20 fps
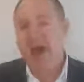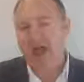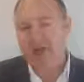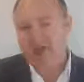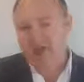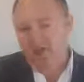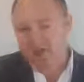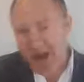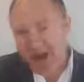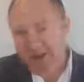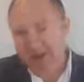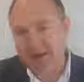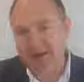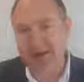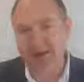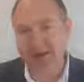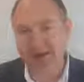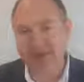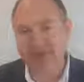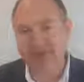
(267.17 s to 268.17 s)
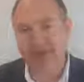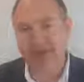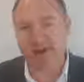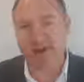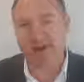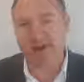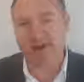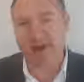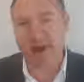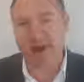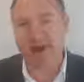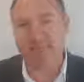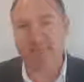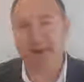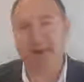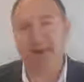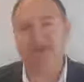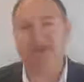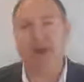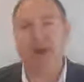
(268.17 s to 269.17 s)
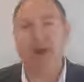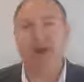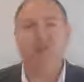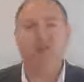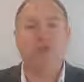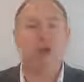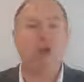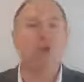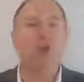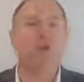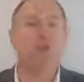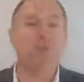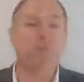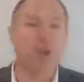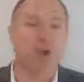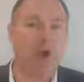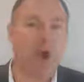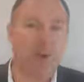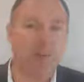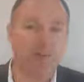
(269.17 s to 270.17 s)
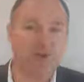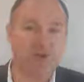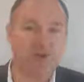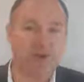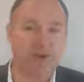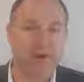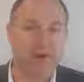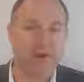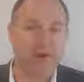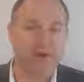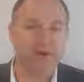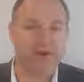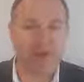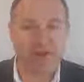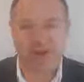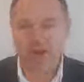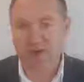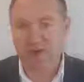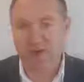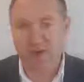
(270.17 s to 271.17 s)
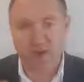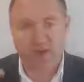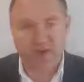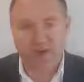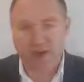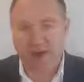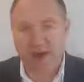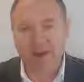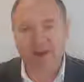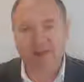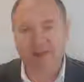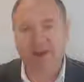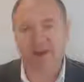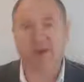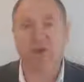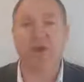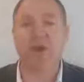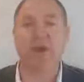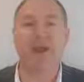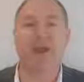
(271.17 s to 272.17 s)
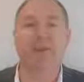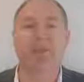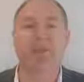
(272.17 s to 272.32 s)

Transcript: attracting leads into your database, turning them into opportunities so that the only thing you end